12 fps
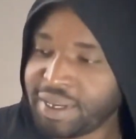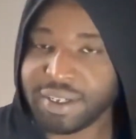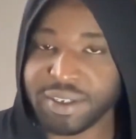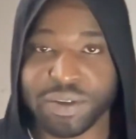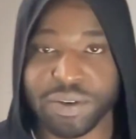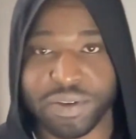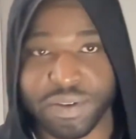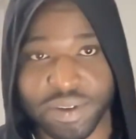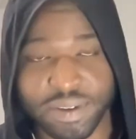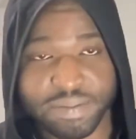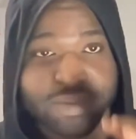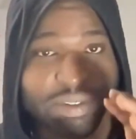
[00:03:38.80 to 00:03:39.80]
So
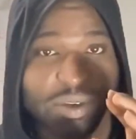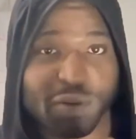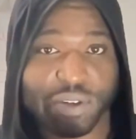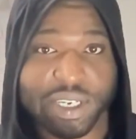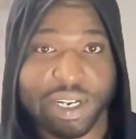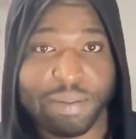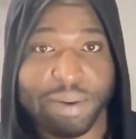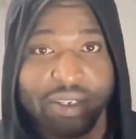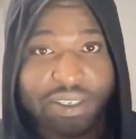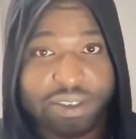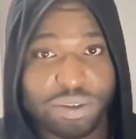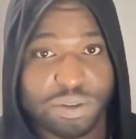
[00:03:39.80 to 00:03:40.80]
the cool thing about
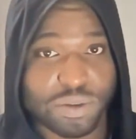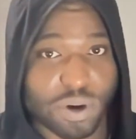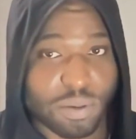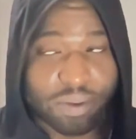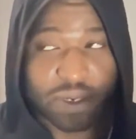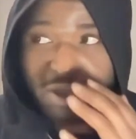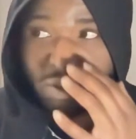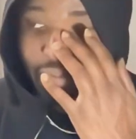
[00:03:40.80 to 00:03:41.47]
the new update of